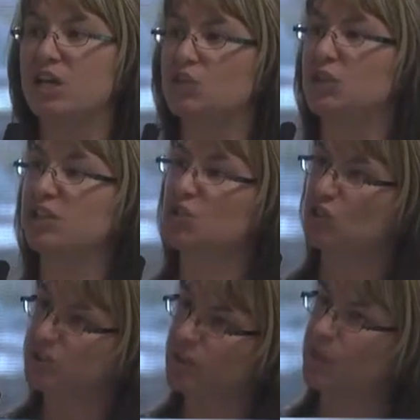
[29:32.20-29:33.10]
So they
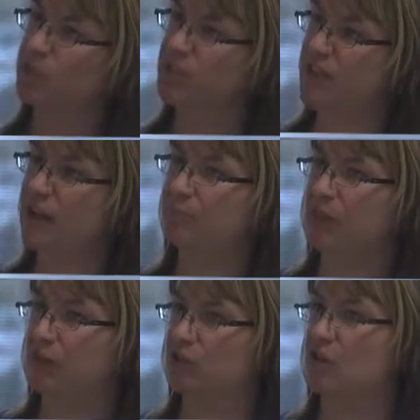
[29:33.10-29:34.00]
took some of those top
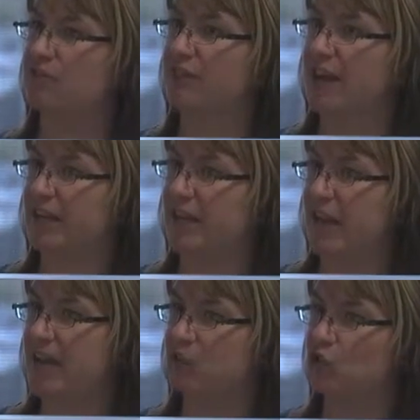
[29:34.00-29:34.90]
layers off of that
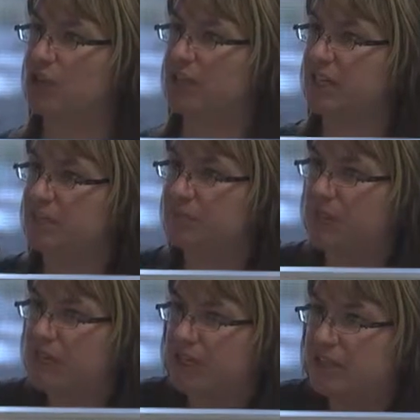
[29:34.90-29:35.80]
cake, tried to keep
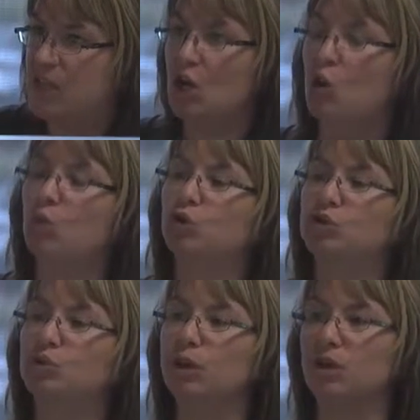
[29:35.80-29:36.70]
things, we'll
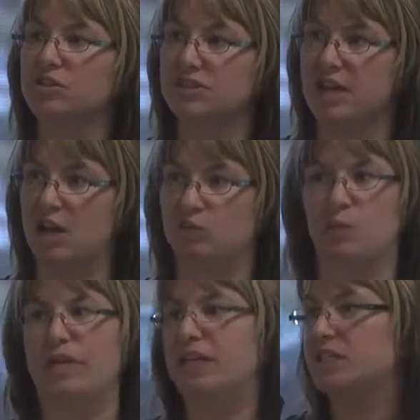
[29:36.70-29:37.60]
do it ourselves.
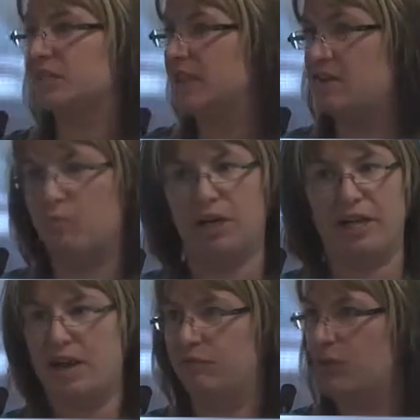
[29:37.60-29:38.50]
We need to save money
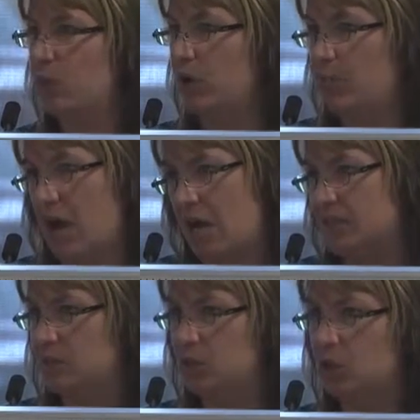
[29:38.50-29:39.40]
everywhere
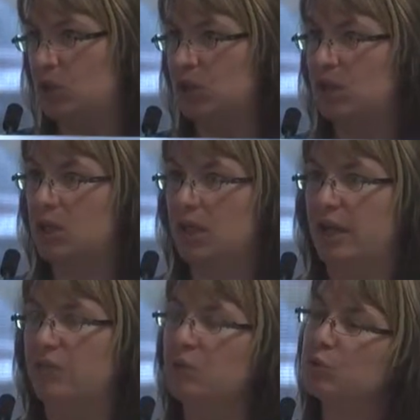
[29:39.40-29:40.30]
possible.
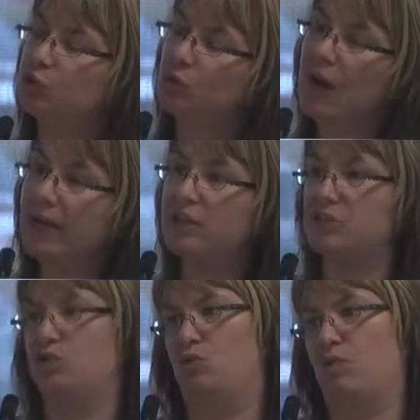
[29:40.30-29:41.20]
And they were trying to
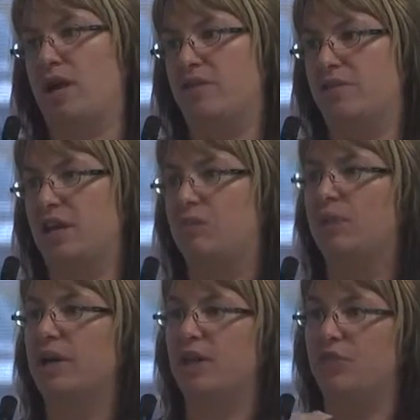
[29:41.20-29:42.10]
do the right thing,
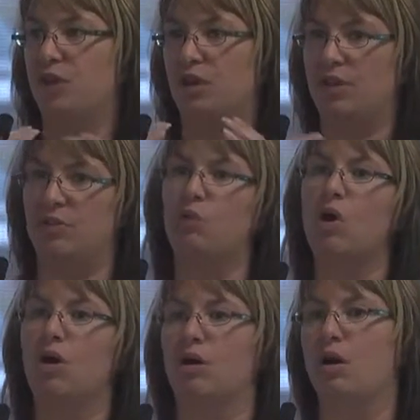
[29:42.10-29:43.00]
but at the
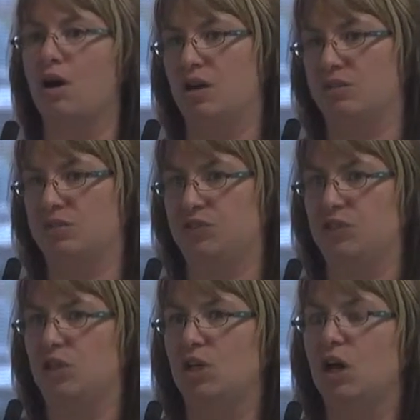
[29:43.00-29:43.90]
wrong cost,
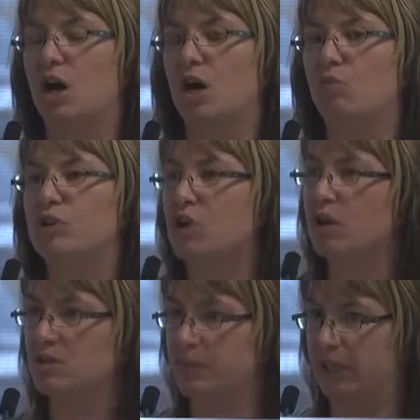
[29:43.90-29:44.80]
which
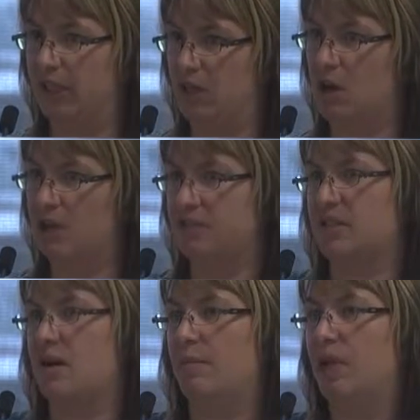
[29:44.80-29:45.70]
ultimately cost
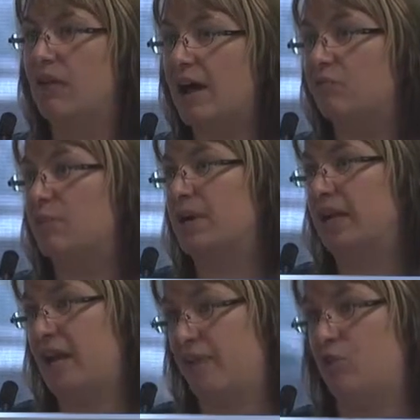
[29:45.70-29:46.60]
them a lot of
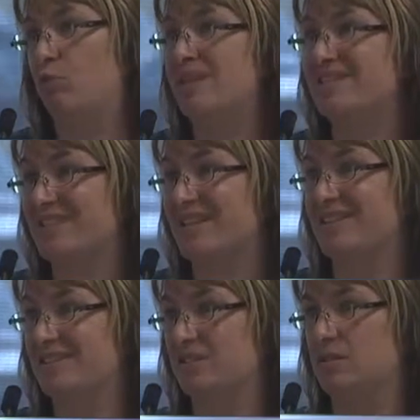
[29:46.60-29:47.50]
money and their
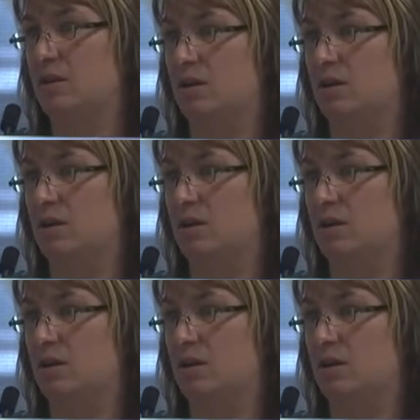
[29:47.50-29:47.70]
business.